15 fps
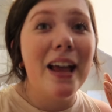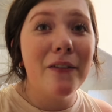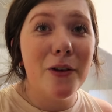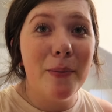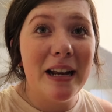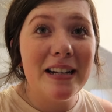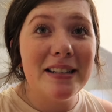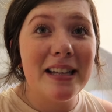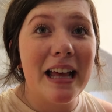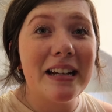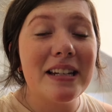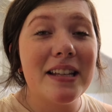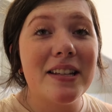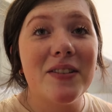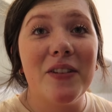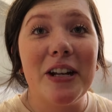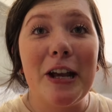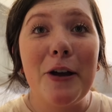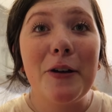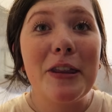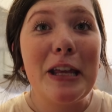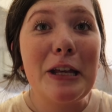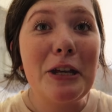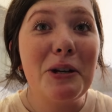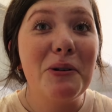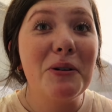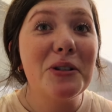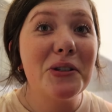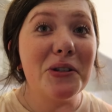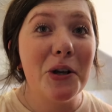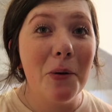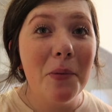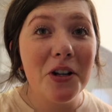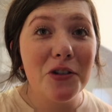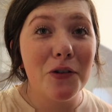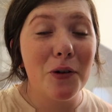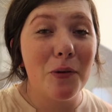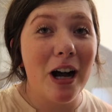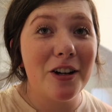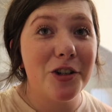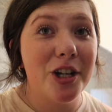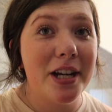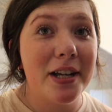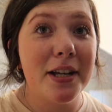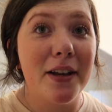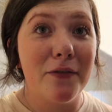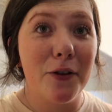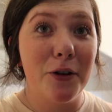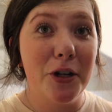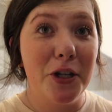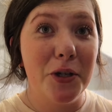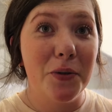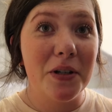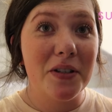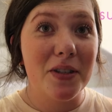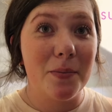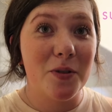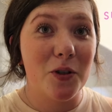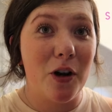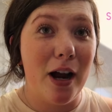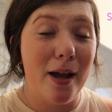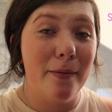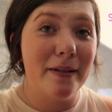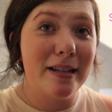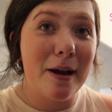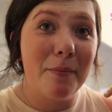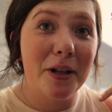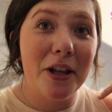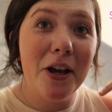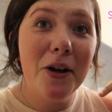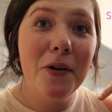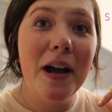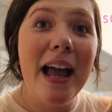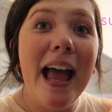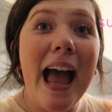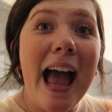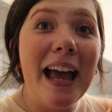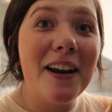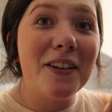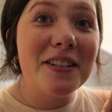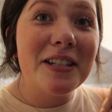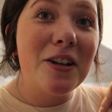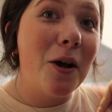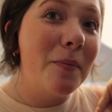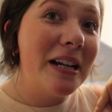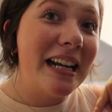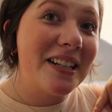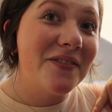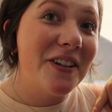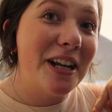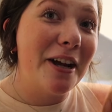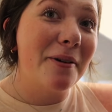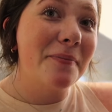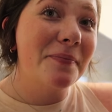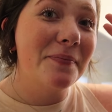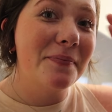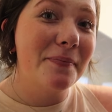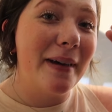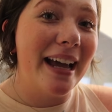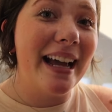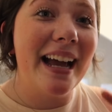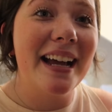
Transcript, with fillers: if you made it to the end of this video, thank you so much for watching. If you're new, subscribe down below, and I'll see you all in my next video. Bye